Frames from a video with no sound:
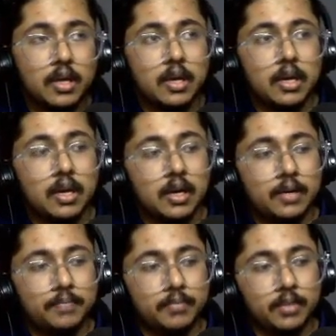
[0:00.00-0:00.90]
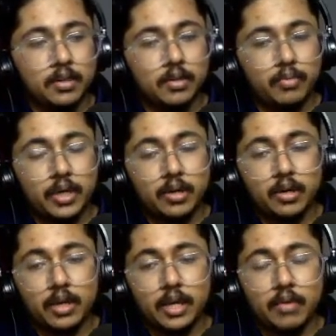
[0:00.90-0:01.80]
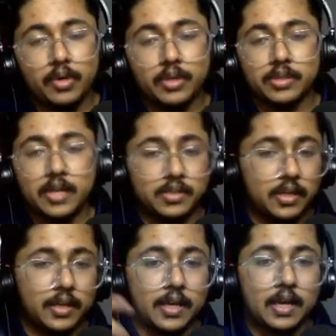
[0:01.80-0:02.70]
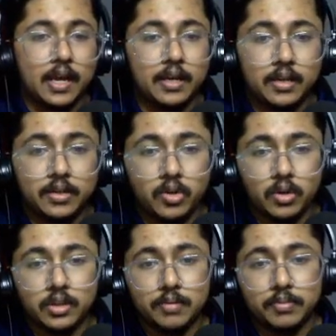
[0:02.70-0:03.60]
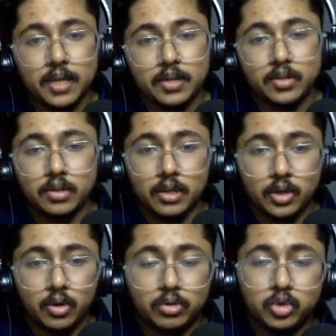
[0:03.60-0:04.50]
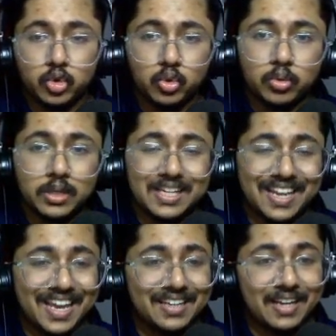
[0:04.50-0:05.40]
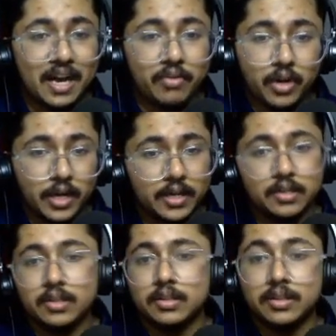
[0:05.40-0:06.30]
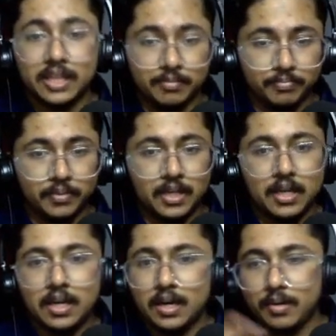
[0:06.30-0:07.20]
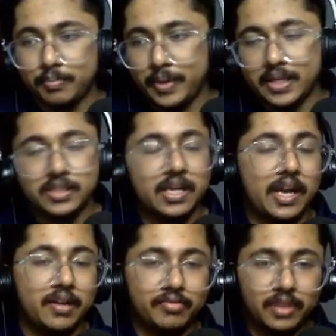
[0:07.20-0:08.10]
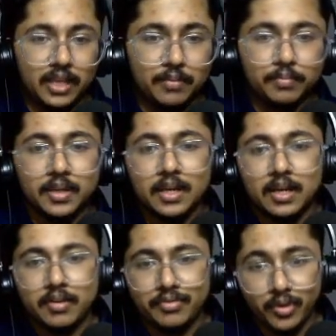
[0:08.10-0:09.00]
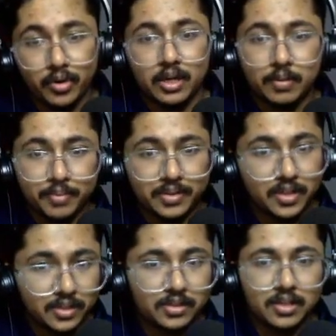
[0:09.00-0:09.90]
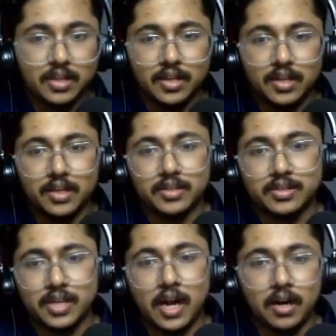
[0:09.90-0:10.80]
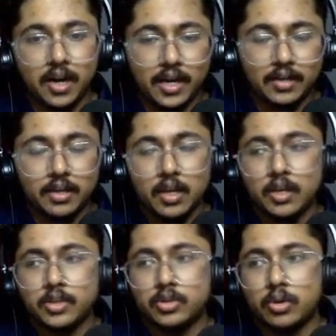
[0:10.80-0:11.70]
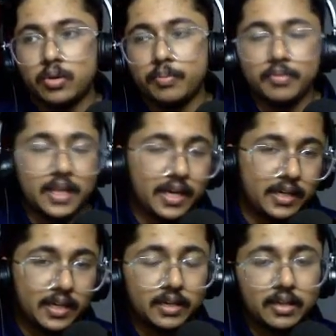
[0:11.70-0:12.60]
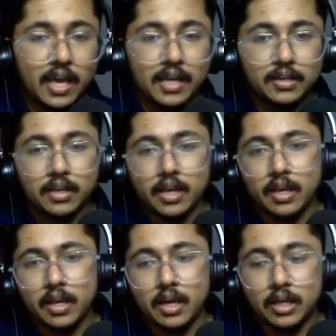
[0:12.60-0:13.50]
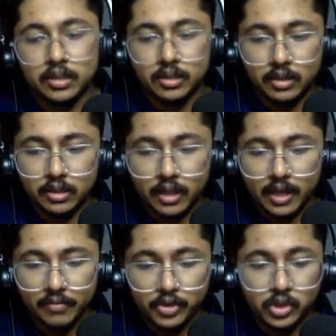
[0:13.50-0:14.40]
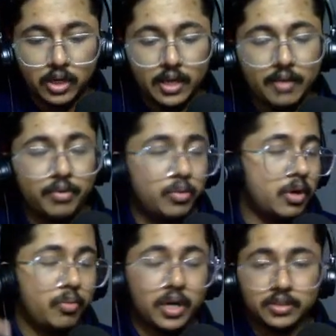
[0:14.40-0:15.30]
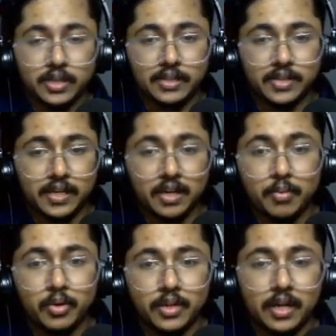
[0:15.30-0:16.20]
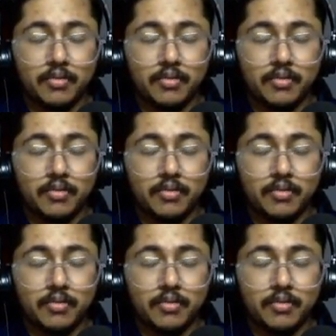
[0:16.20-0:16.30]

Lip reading: When he was consulting a client, he told them that to create an Hawaiian theme, a beach kind of theme for a business stall, right? So they did it, and uh, eventually everyone was excited about that.